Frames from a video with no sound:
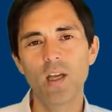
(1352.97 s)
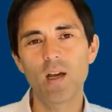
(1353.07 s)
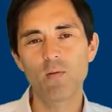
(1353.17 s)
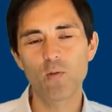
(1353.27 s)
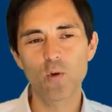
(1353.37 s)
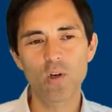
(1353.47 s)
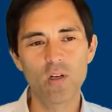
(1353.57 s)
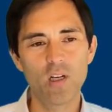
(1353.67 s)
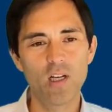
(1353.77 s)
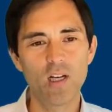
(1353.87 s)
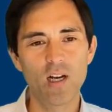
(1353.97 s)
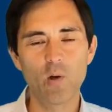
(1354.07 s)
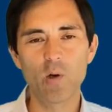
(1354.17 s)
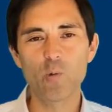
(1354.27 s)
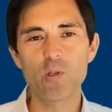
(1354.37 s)
for
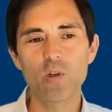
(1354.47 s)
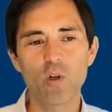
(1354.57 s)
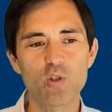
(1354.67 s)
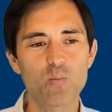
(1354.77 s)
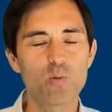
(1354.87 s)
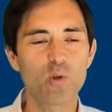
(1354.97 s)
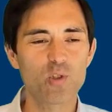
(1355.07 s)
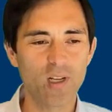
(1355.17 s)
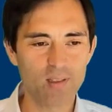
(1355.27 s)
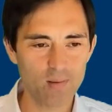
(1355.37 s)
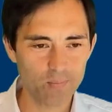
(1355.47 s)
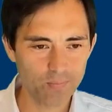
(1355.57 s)
our research projects.